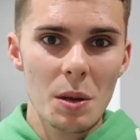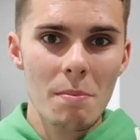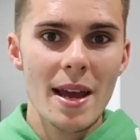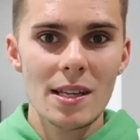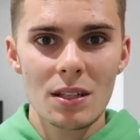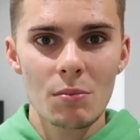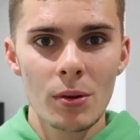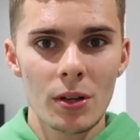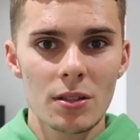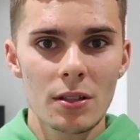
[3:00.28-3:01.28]
amazing in
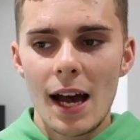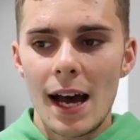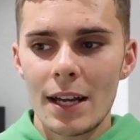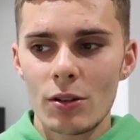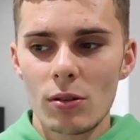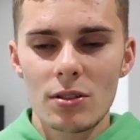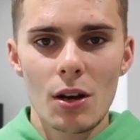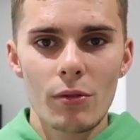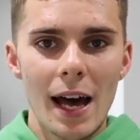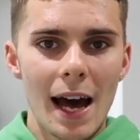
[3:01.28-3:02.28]
person, and
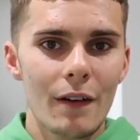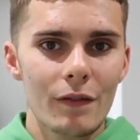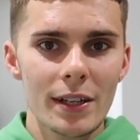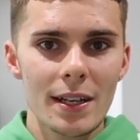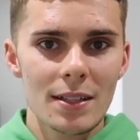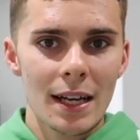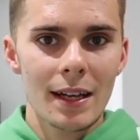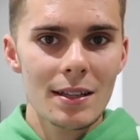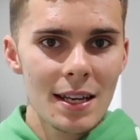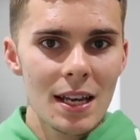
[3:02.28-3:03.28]
also their athletes and
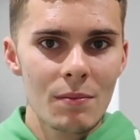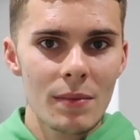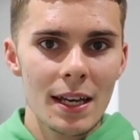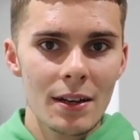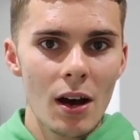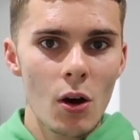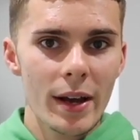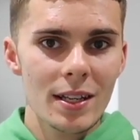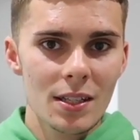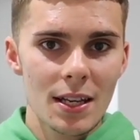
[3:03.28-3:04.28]
their team in
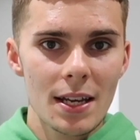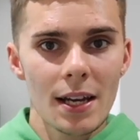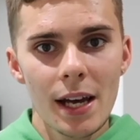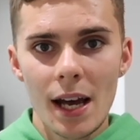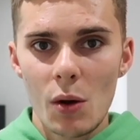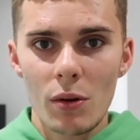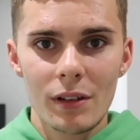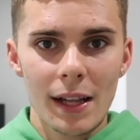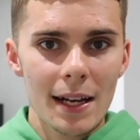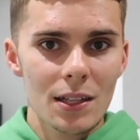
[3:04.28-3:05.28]
OAC with
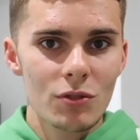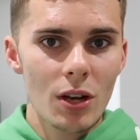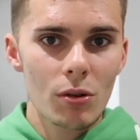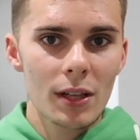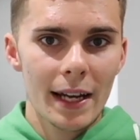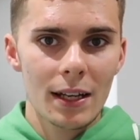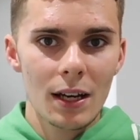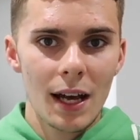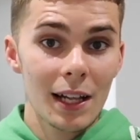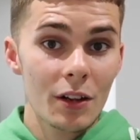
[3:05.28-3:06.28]
the likes of Joe Klecker,
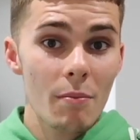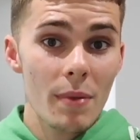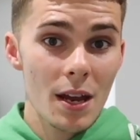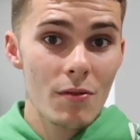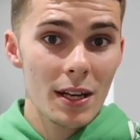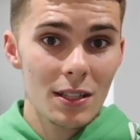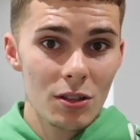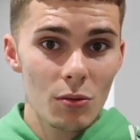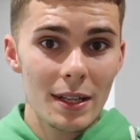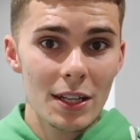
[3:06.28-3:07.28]
Hellen Obiri is a
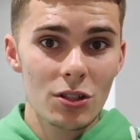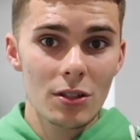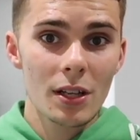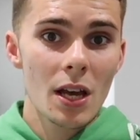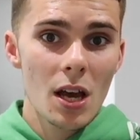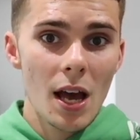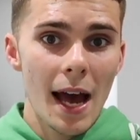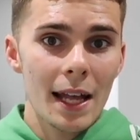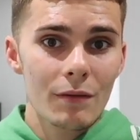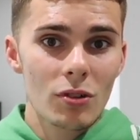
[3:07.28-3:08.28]
new addition,
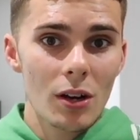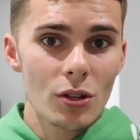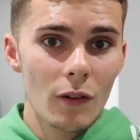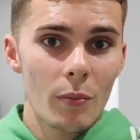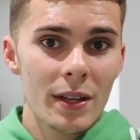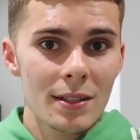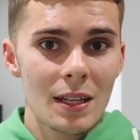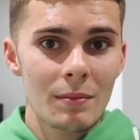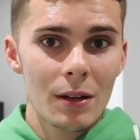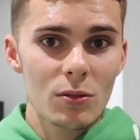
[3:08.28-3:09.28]
and they've got a European
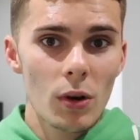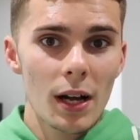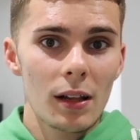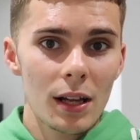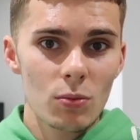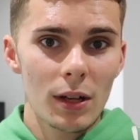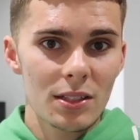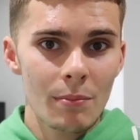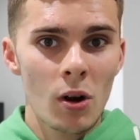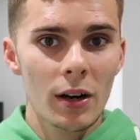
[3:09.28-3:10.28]
team now as well, as well as
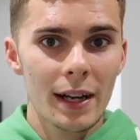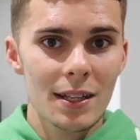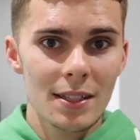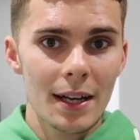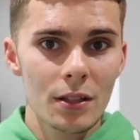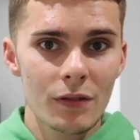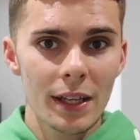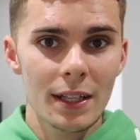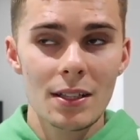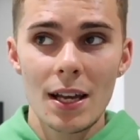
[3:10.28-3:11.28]
the podcast side of
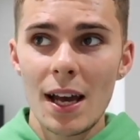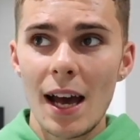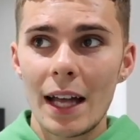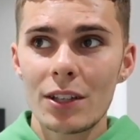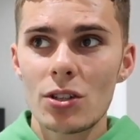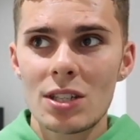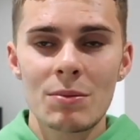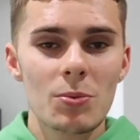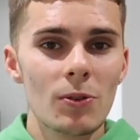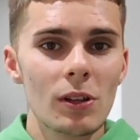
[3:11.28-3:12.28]
things. And it does seem
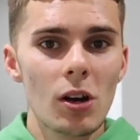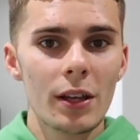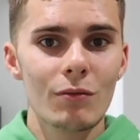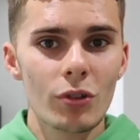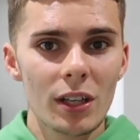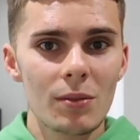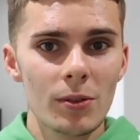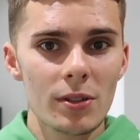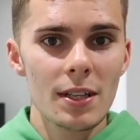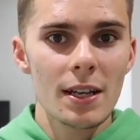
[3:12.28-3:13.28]
to be doing a lot in the running
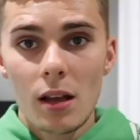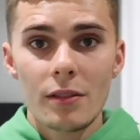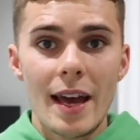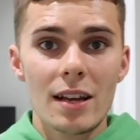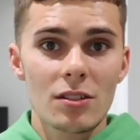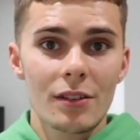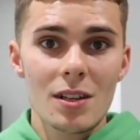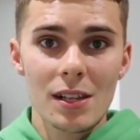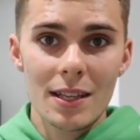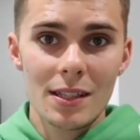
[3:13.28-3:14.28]
community. Next on
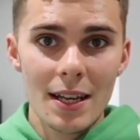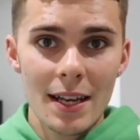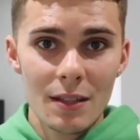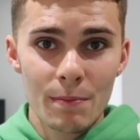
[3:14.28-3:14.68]
this list is